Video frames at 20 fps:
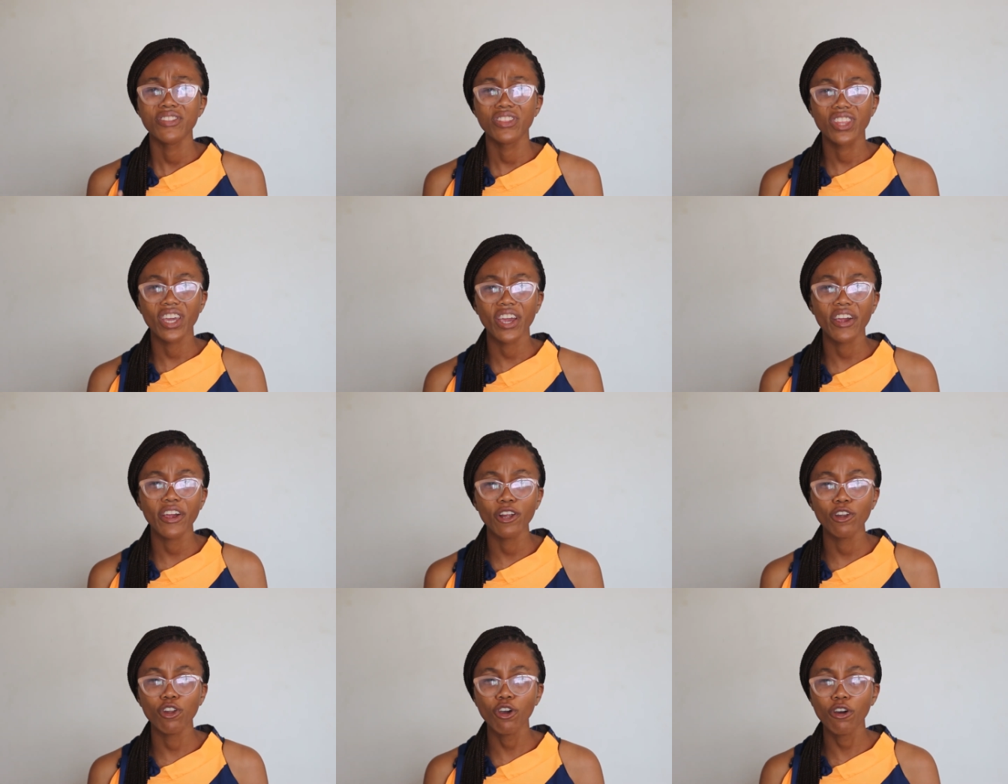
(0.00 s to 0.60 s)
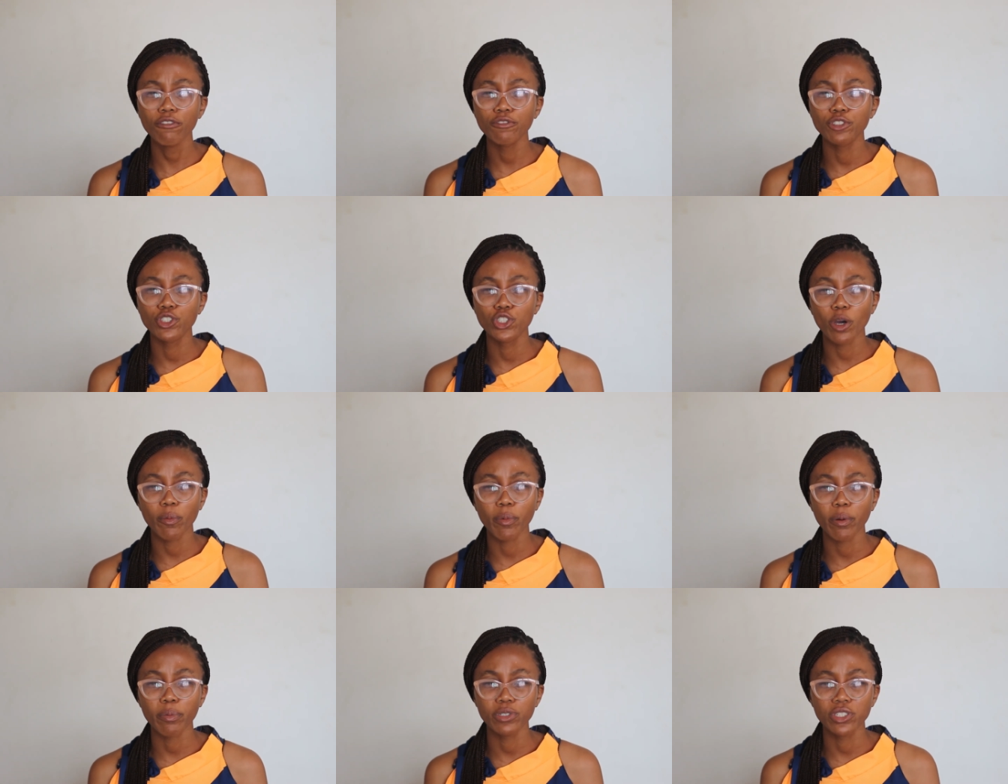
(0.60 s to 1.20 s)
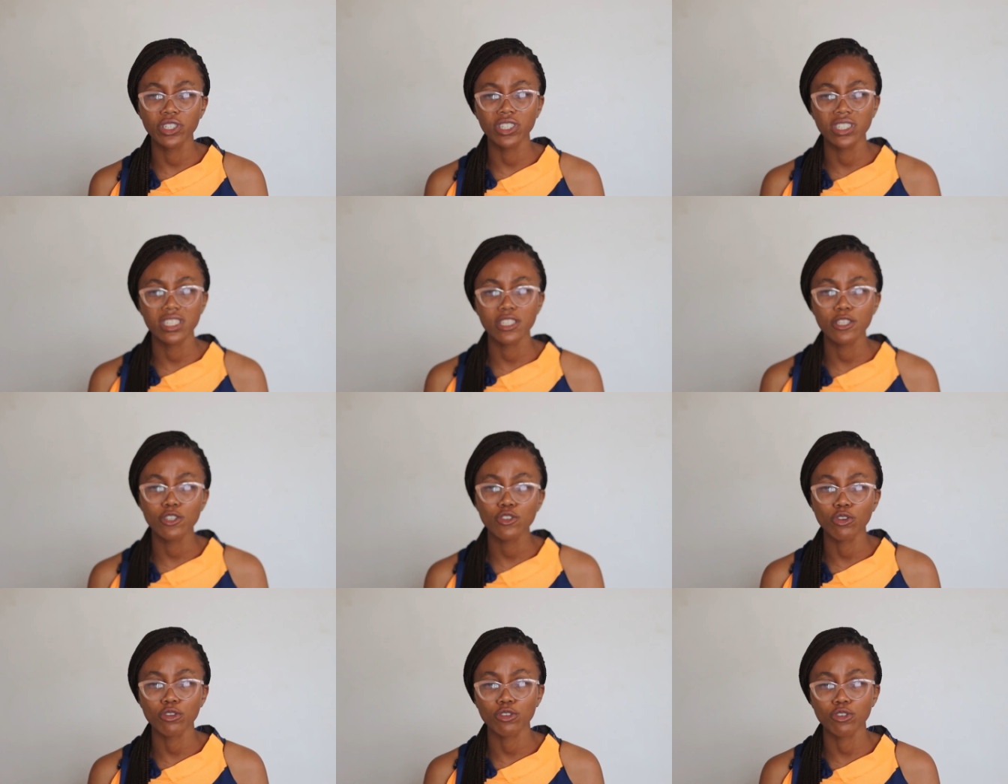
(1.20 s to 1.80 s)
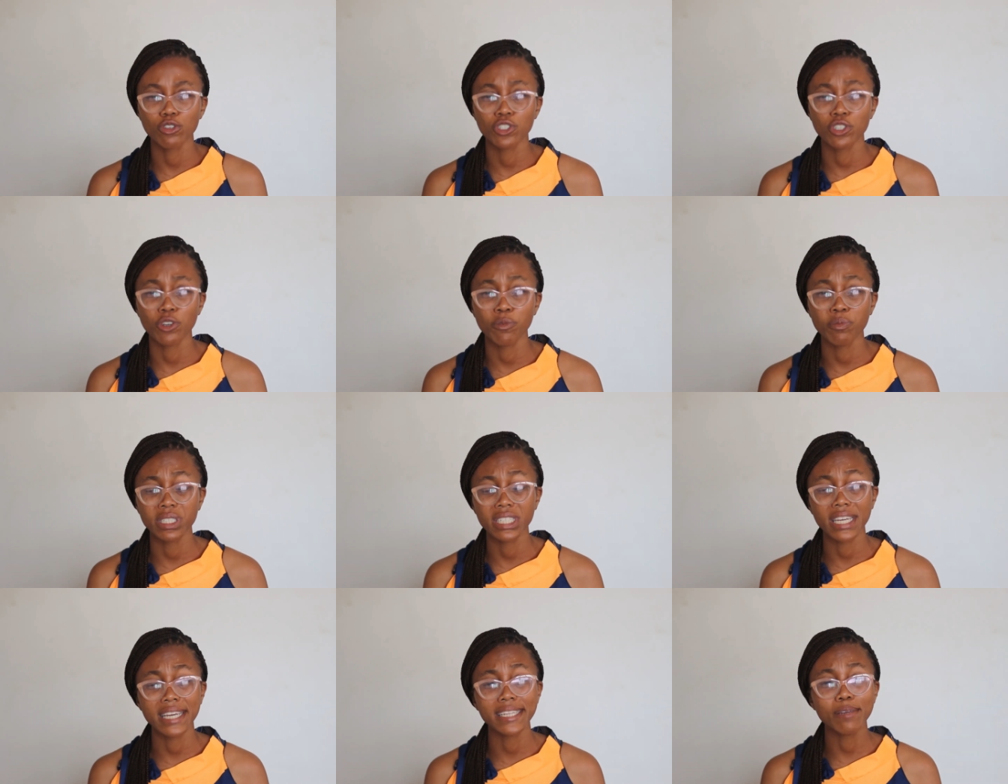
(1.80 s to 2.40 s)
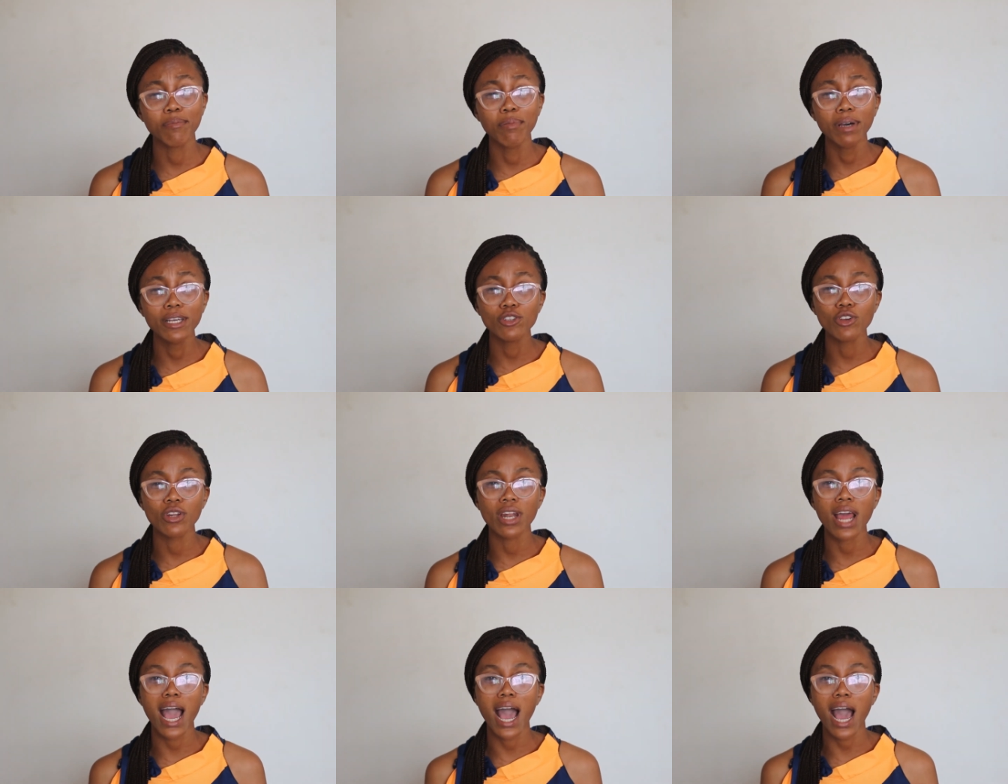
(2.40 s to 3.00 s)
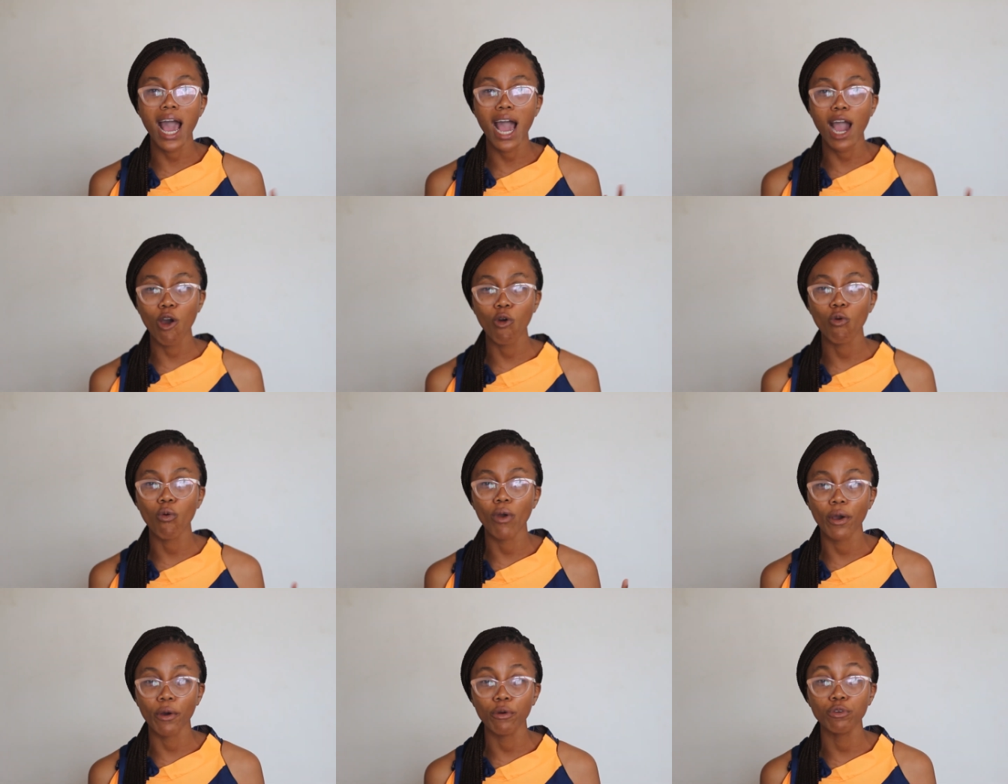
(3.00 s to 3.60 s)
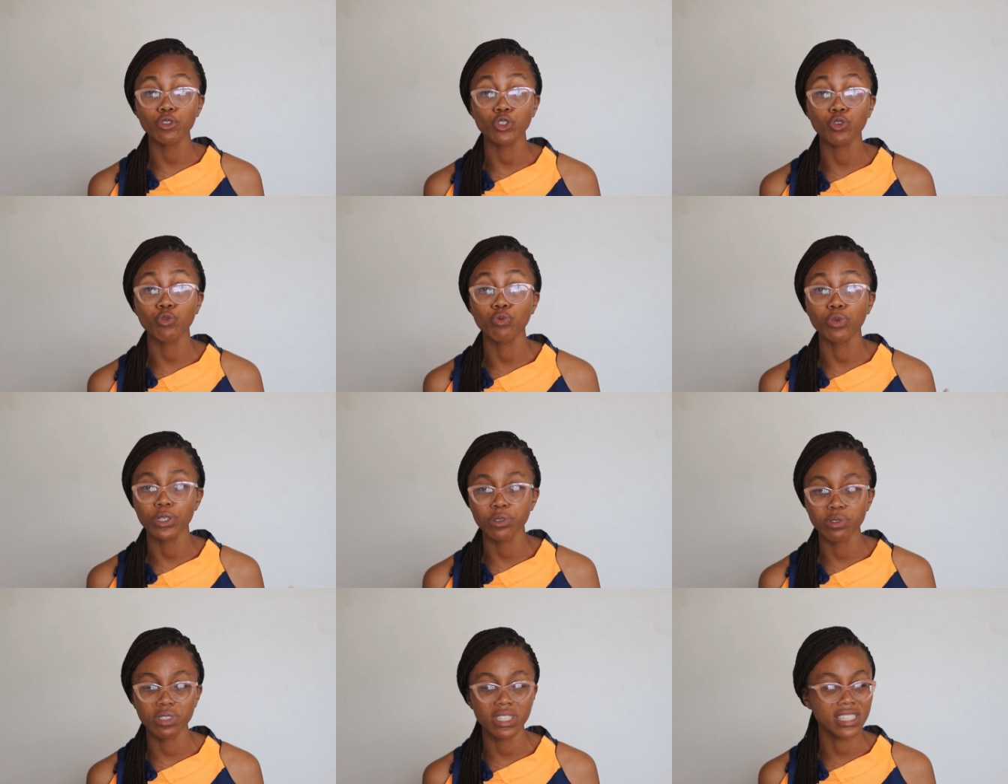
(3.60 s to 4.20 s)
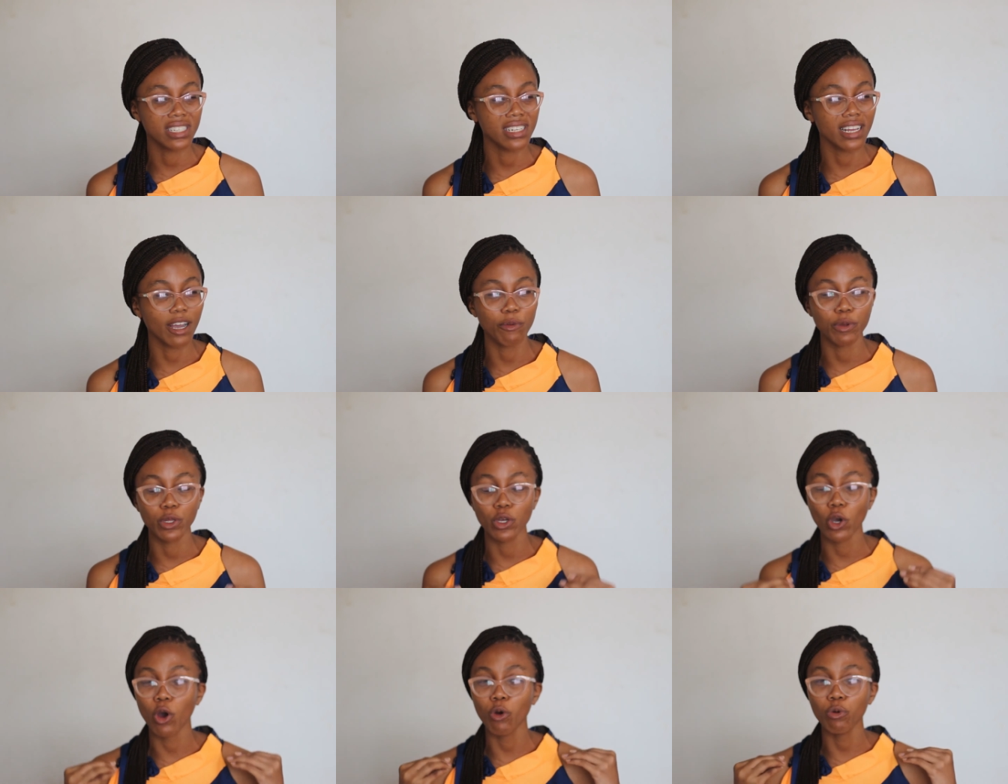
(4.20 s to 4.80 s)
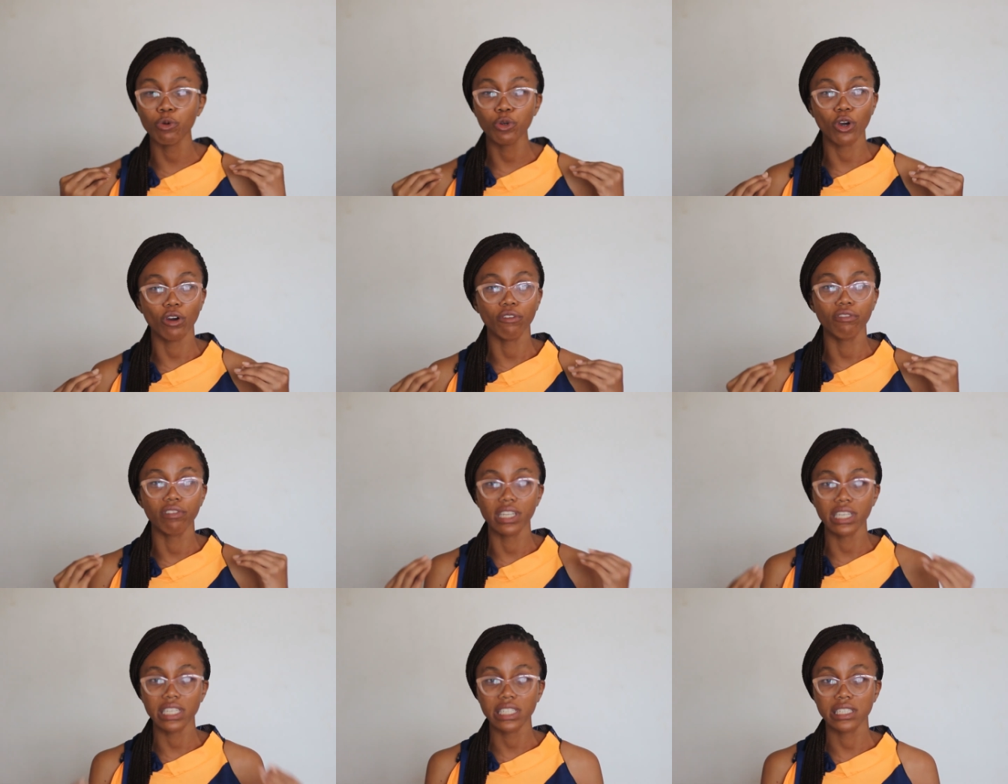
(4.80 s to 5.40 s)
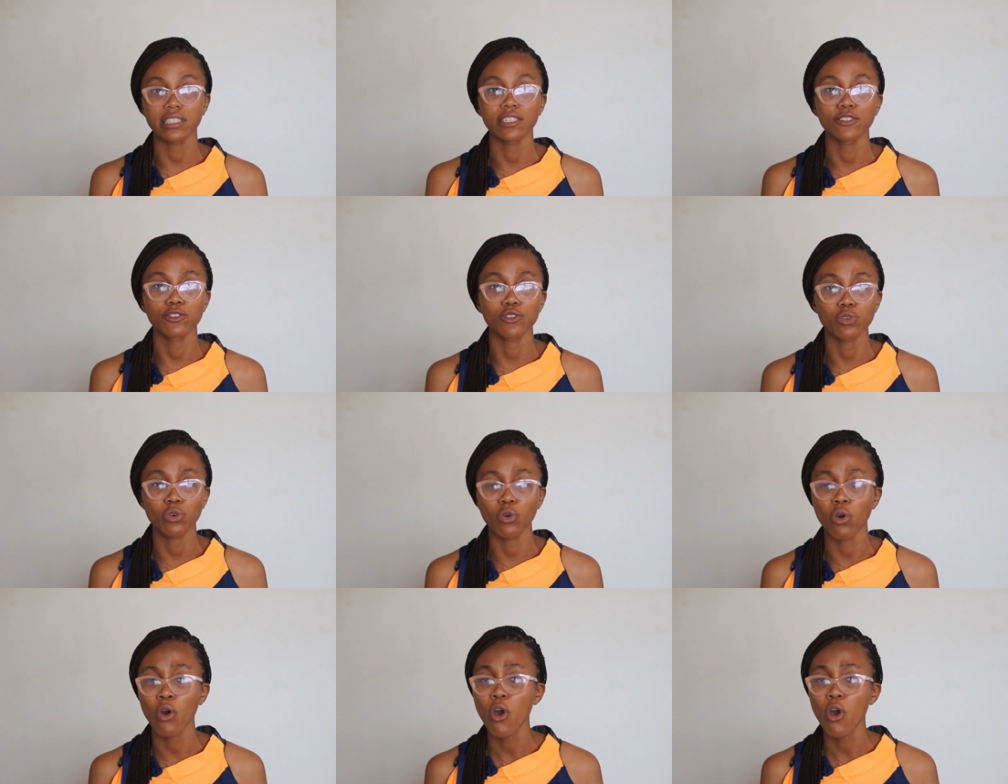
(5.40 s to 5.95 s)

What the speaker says: There are a lot of job opportunities on social media. It depends on how well you build it. Now we all know of LinkedIn, so